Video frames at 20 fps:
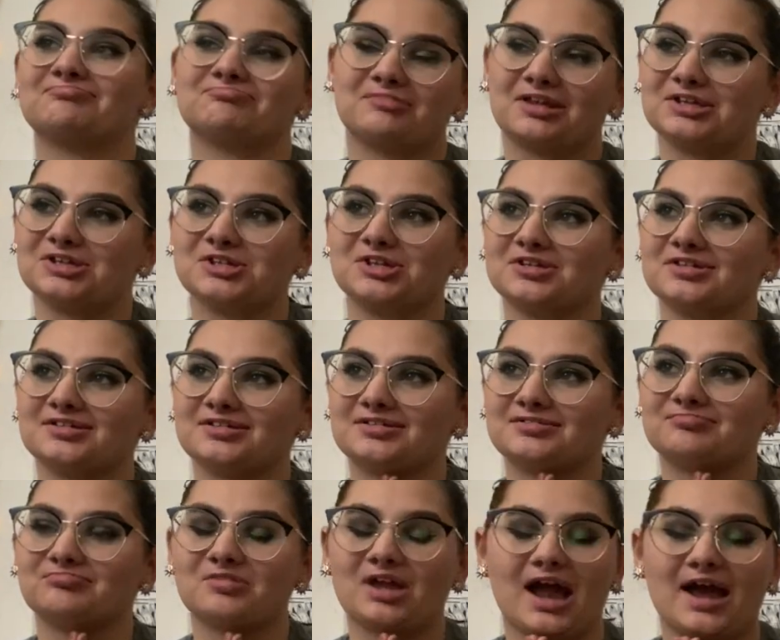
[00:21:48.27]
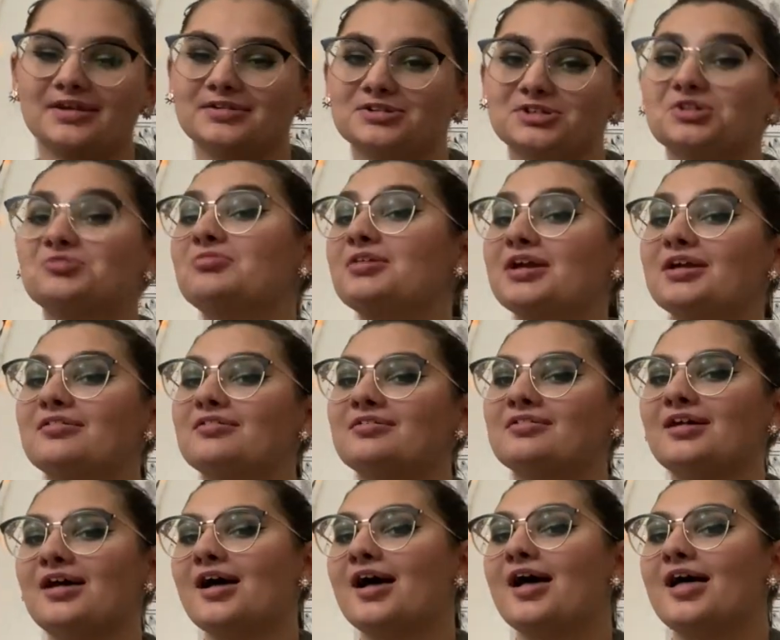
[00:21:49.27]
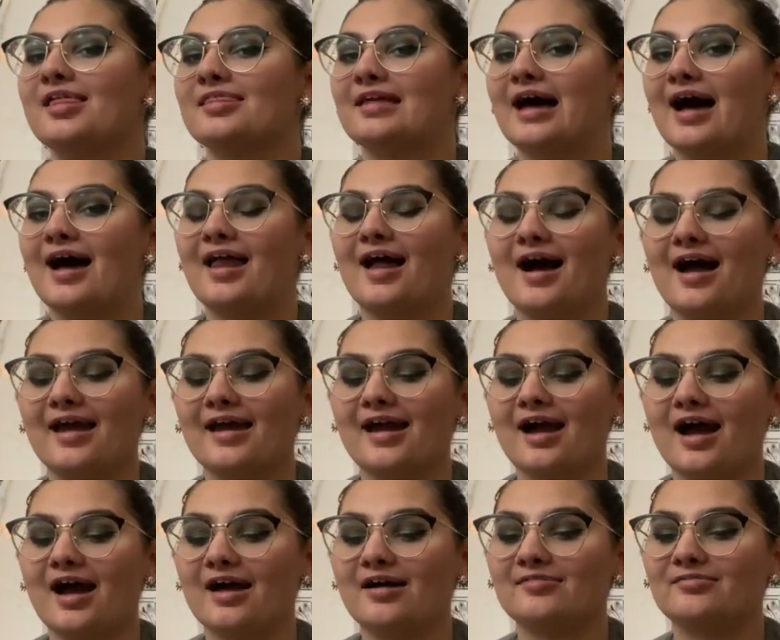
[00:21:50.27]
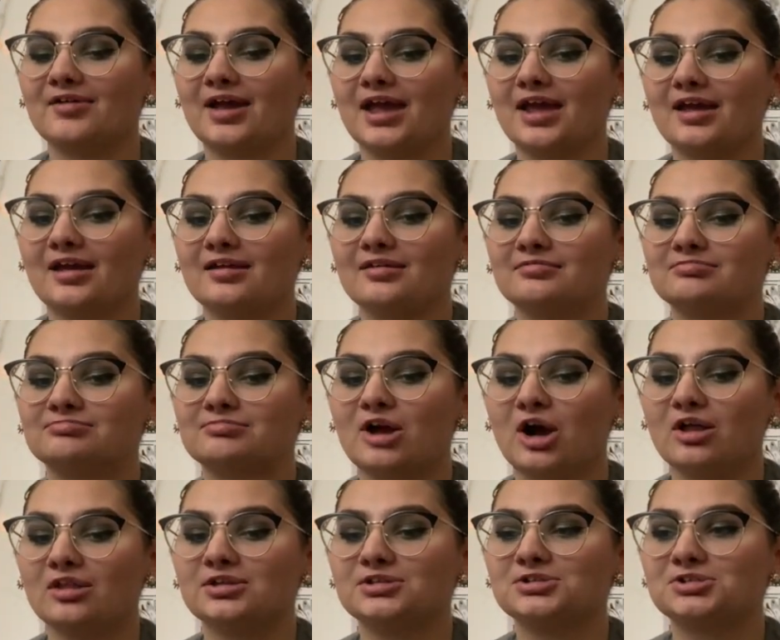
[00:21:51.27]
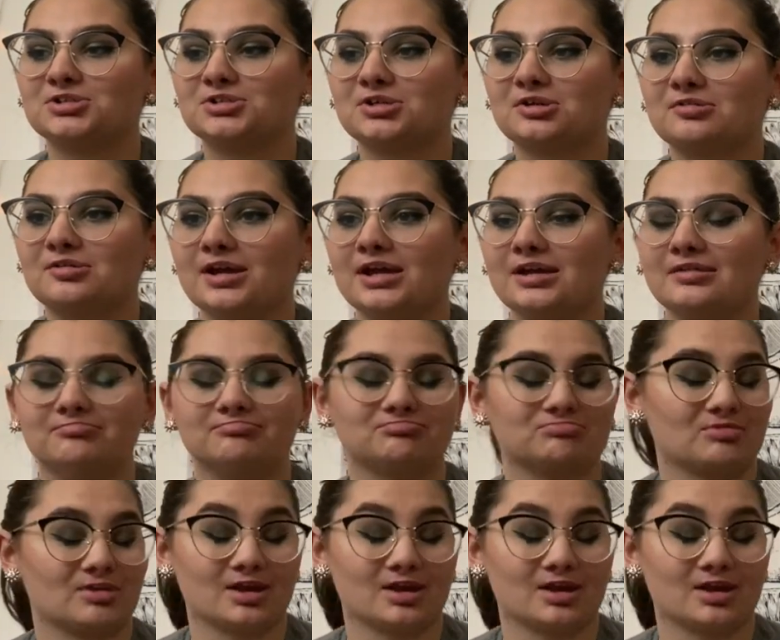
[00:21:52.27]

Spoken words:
It's just kind of surreal that I have a college degree.